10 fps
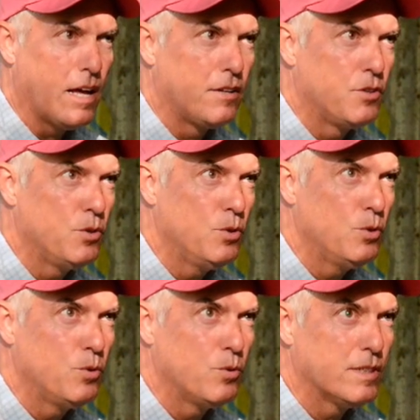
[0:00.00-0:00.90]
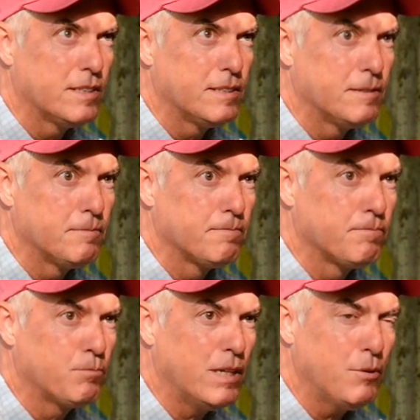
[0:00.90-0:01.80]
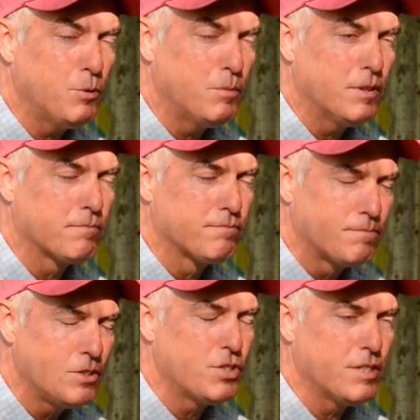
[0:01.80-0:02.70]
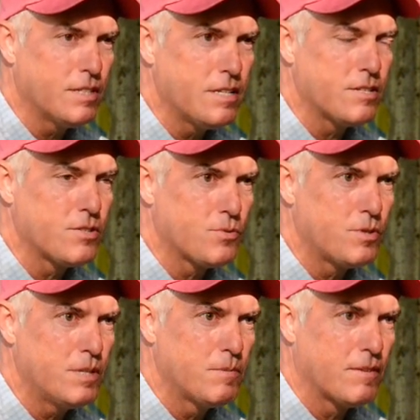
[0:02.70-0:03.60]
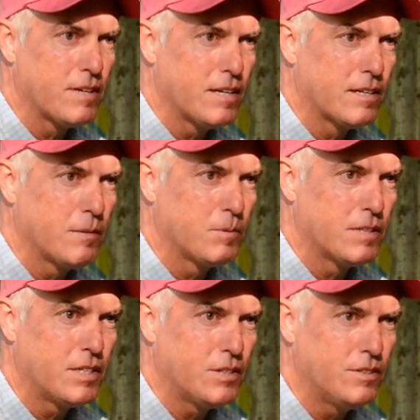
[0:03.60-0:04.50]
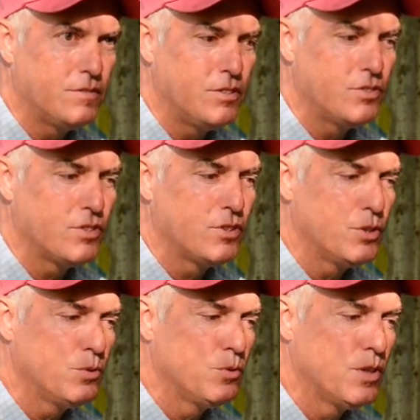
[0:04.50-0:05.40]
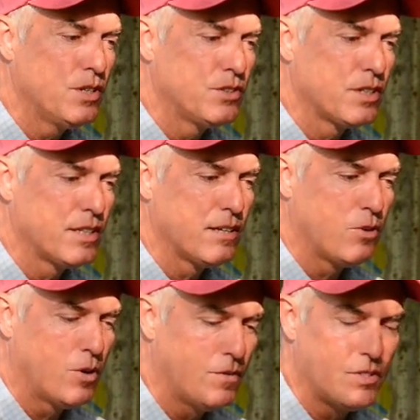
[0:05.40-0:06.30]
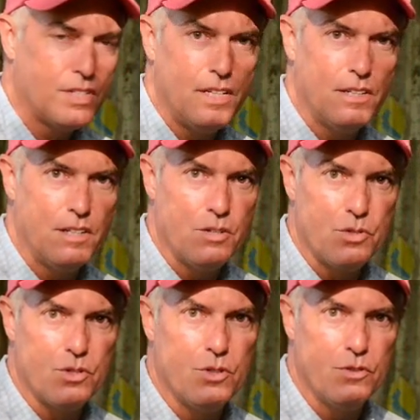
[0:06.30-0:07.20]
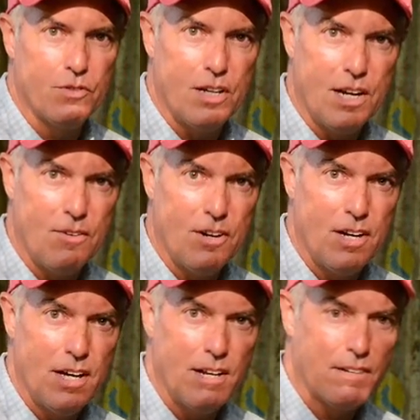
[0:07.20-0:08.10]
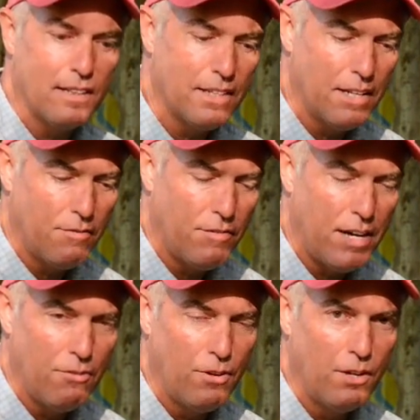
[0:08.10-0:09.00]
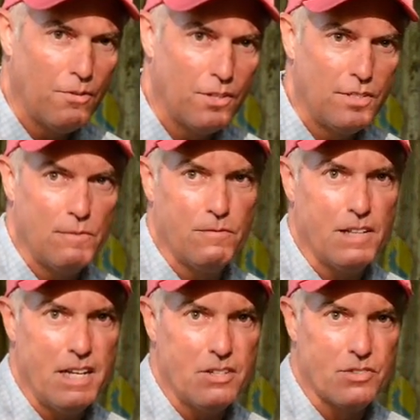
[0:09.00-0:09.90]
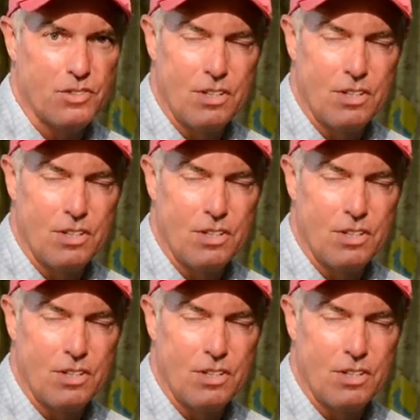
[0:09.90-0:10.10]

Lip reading: I do probably will be fishing less this week, but I've got a couple of gear reviews to do. One is a Orvis Helios 2 fly rod. I've got that in the 5/8 with a tip flex,